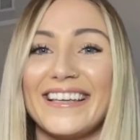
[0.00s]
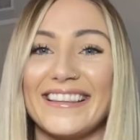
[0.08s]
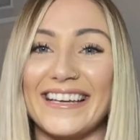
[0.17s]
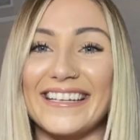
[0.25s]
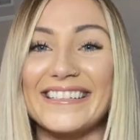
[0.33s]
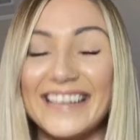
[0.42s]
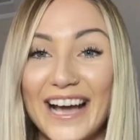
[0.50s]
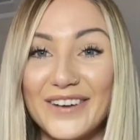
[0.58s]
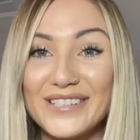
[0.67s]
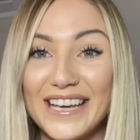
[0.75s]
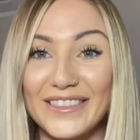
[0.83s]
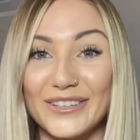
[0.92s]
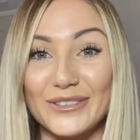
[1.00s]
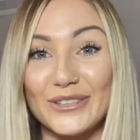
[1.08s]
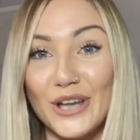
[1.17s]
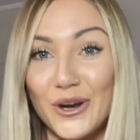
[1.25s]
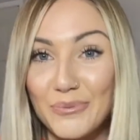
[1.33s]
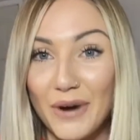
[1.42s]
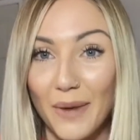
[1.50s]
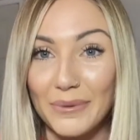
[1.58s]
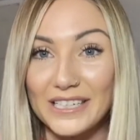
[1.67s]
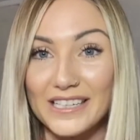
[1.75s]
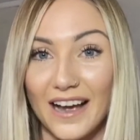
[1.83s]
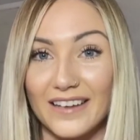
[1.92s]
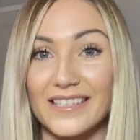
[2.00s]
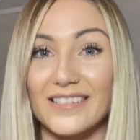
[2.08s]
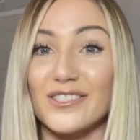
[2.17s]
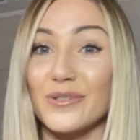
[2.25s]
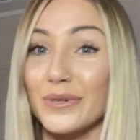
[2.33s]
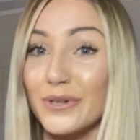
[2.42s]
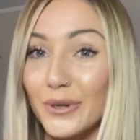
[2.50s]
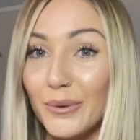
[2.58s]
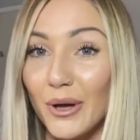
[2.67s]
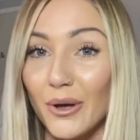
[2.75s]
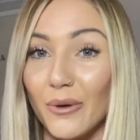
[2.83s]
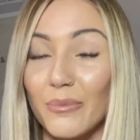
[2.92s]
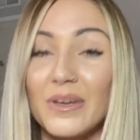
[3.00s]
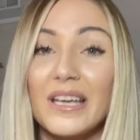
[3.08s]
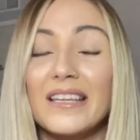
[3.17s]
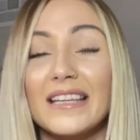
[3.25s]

They can now take their low property taxes to a new home